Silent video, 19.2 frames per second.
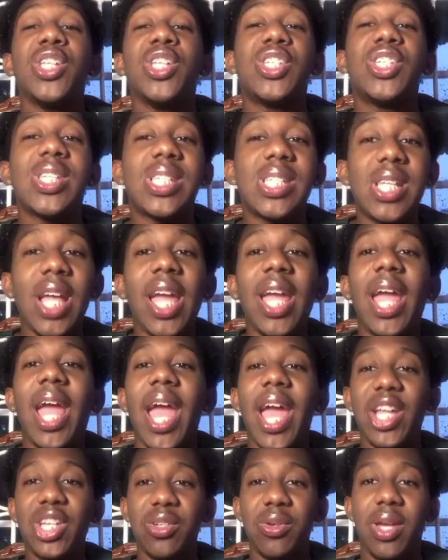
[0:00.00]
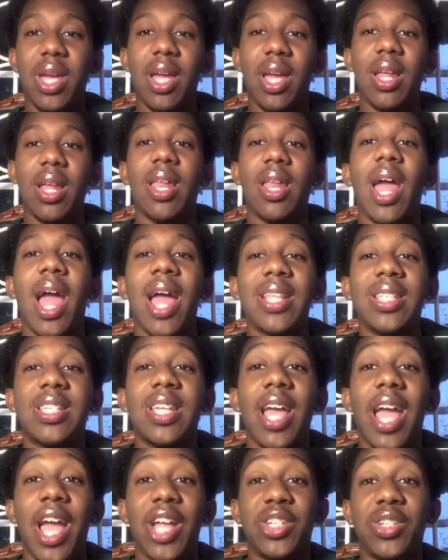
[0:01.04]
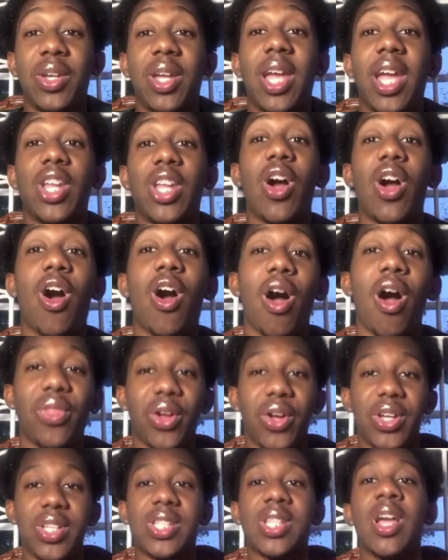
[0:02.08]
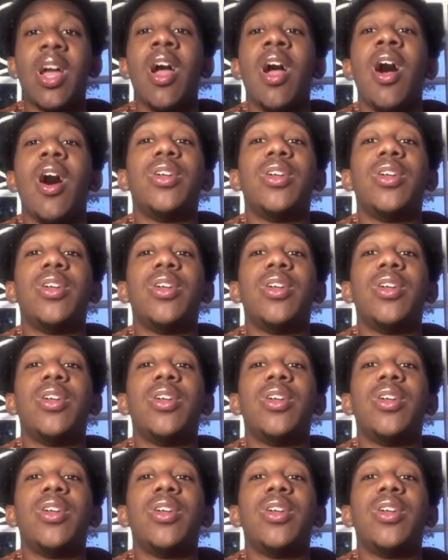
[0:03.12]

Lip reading: to stay educated and to educate others.